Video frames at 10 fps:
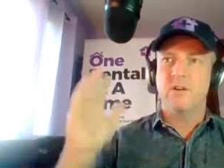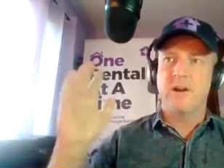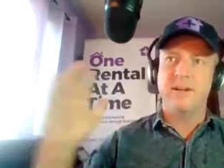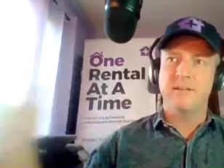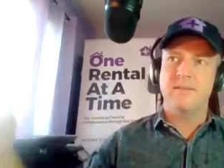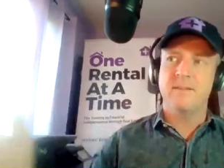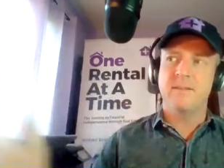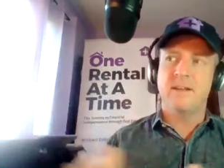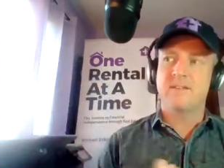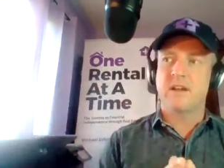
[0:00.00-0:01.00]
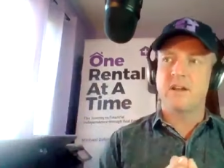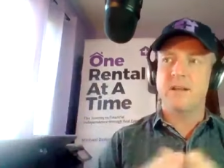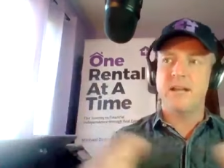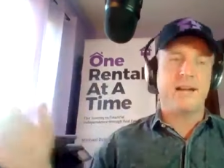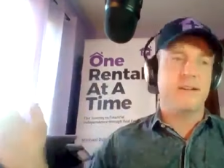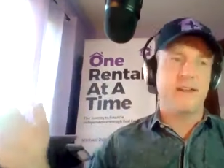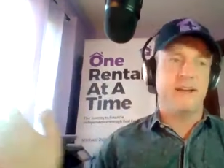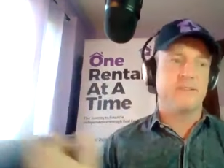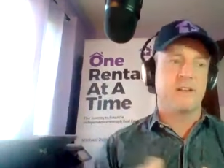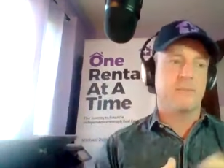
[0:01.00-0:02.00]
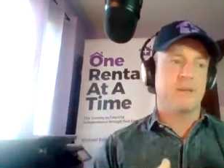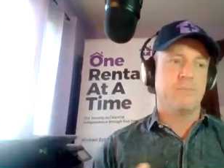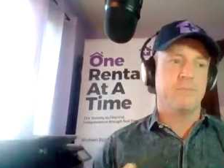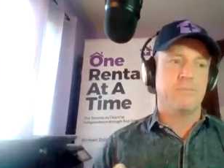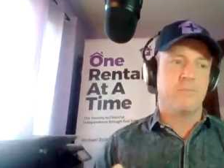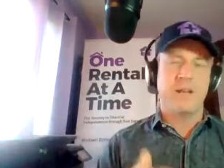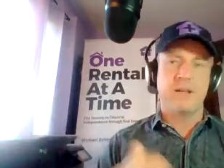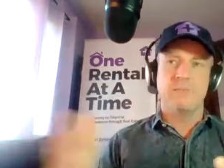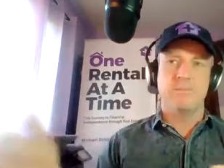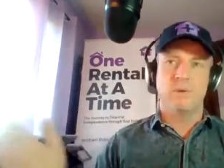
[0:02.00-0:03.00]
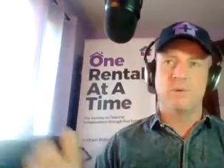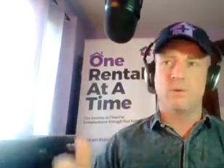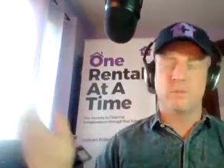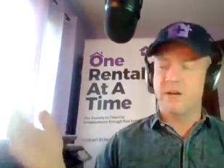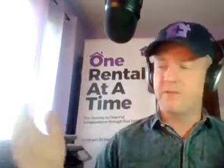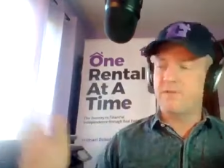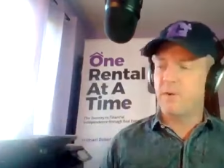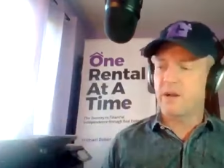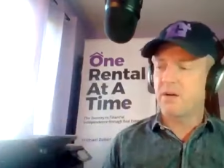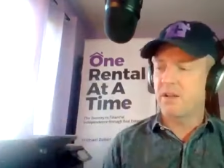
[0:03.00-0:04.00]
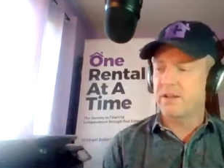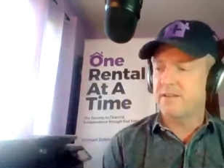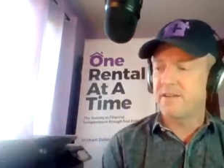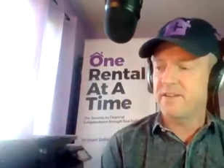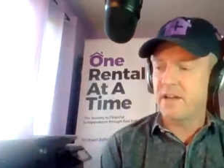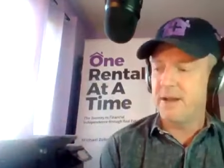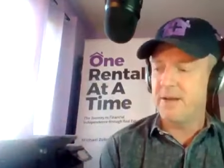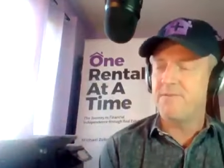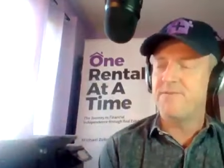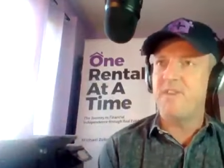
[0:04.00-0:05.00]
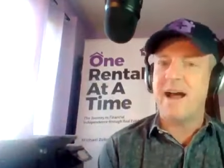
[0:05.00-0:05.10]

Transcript: right it's going to be night and day it's going to be red and blue or whatever you want to call it it's, it's going to be and here's the